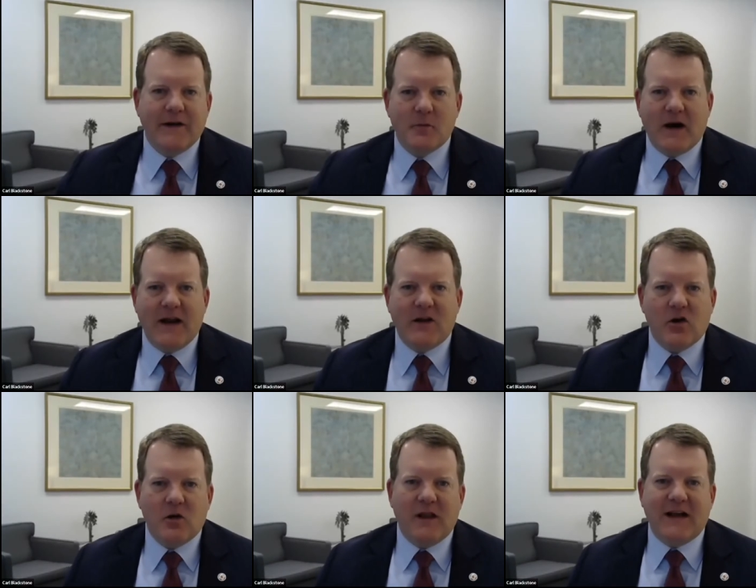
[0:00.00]
everybody.
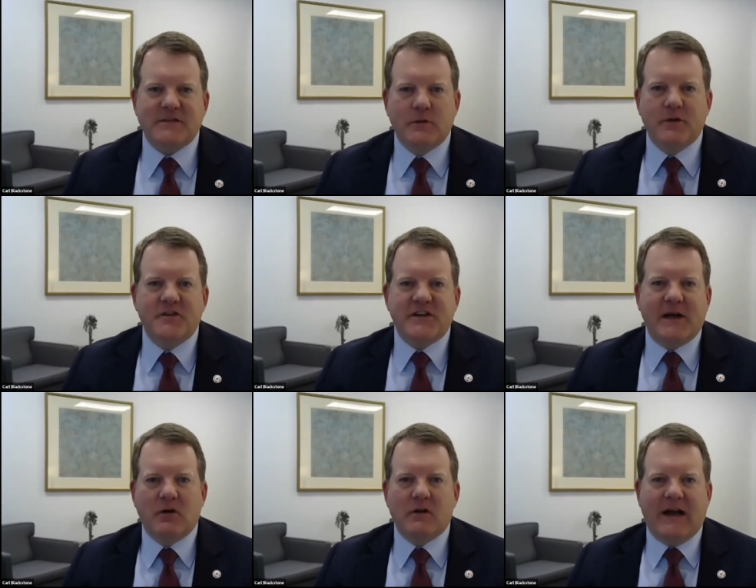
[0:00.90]
Carl Blackstone with the
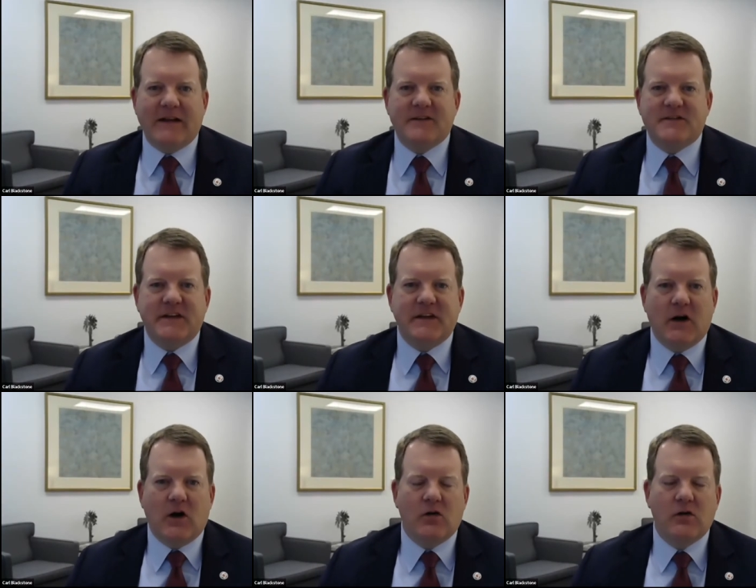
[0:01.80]
Chamber. Glad to see
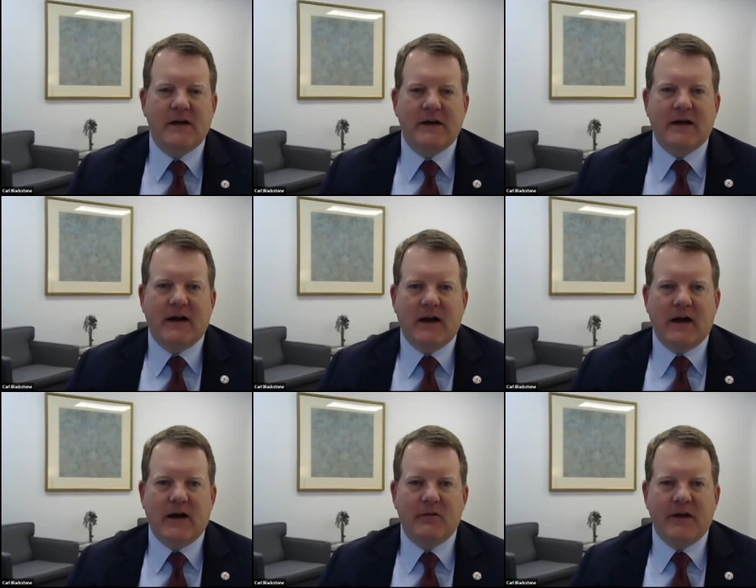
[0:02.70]
y'all
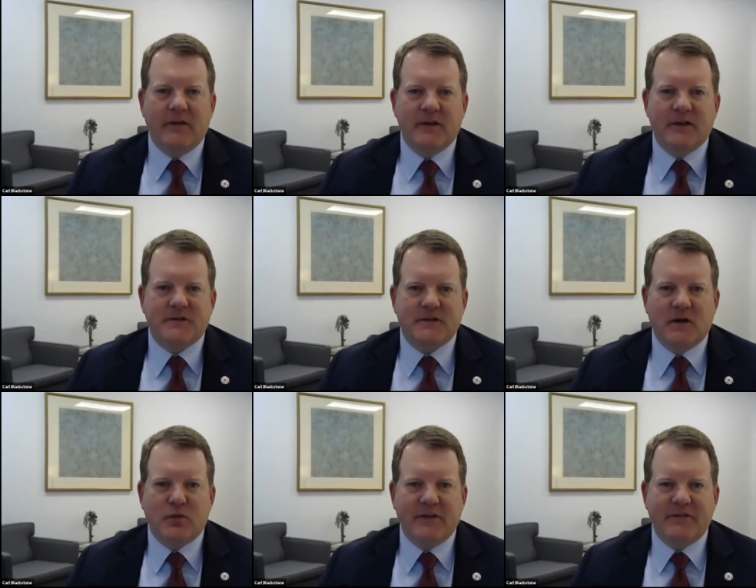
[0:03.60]
uh, in this
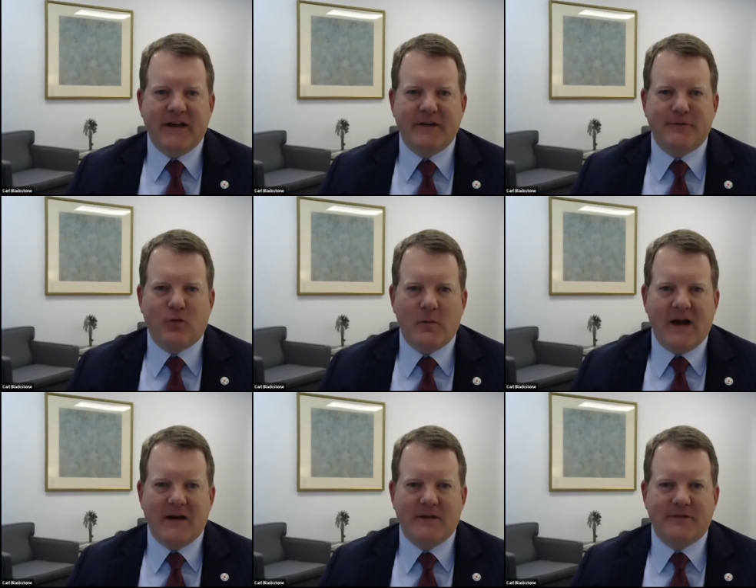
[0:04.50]
abbreviated
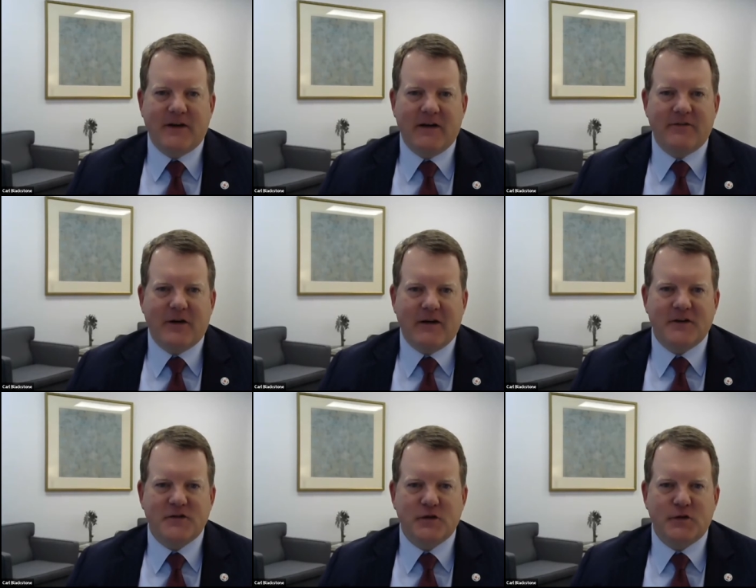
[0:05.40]
format of uh, for our
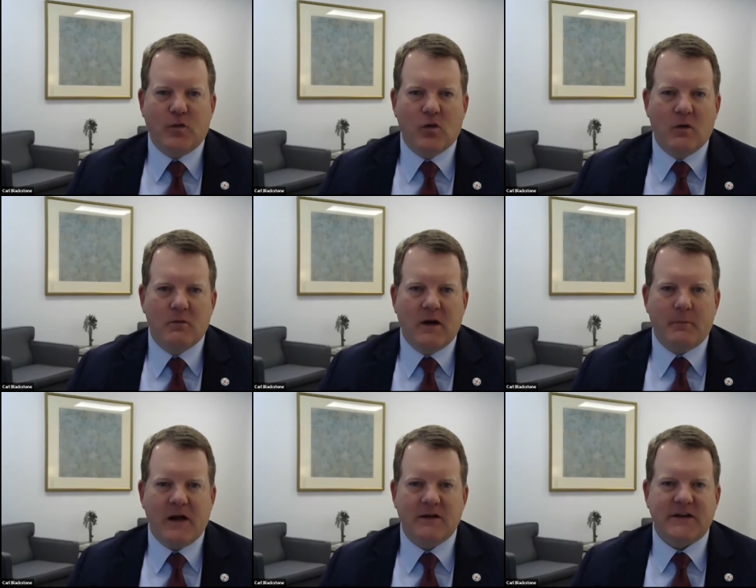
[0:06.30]
issues forum.
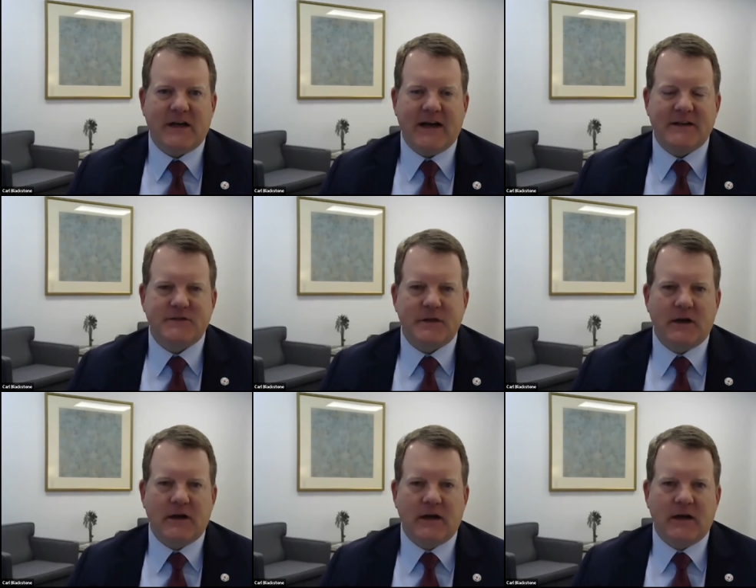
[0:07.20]
Apologize
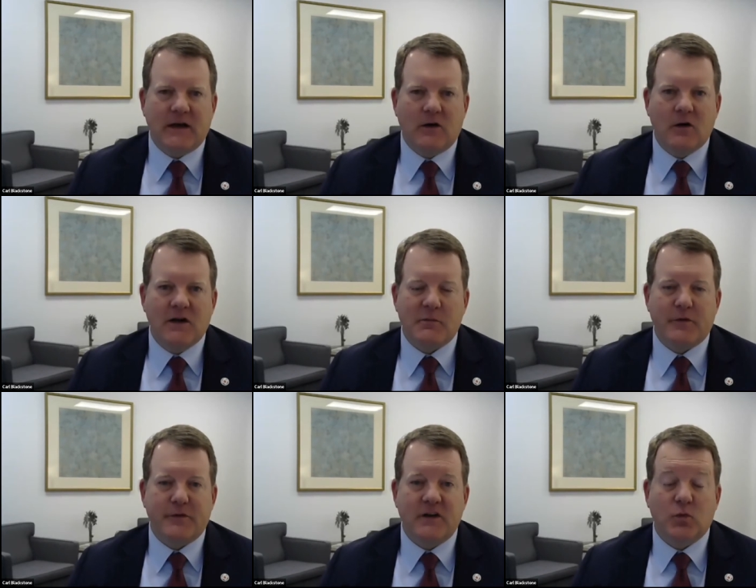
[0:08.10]
uh, on a couple of
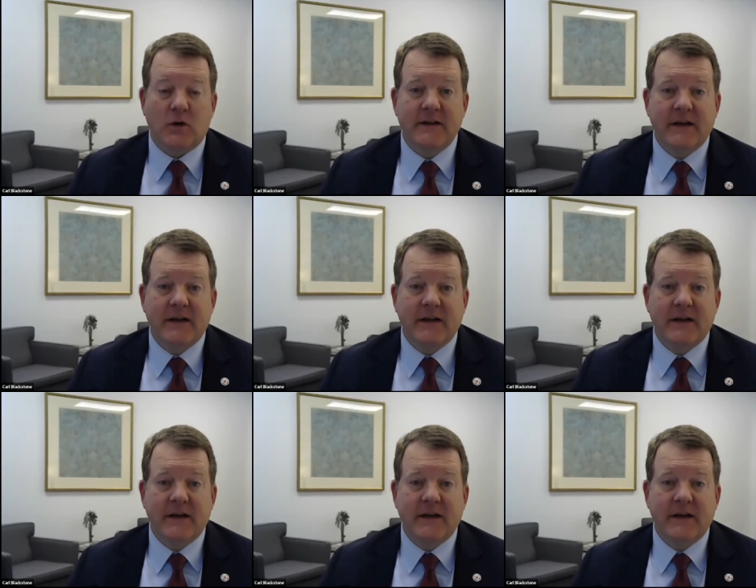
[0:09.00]
fronts. One,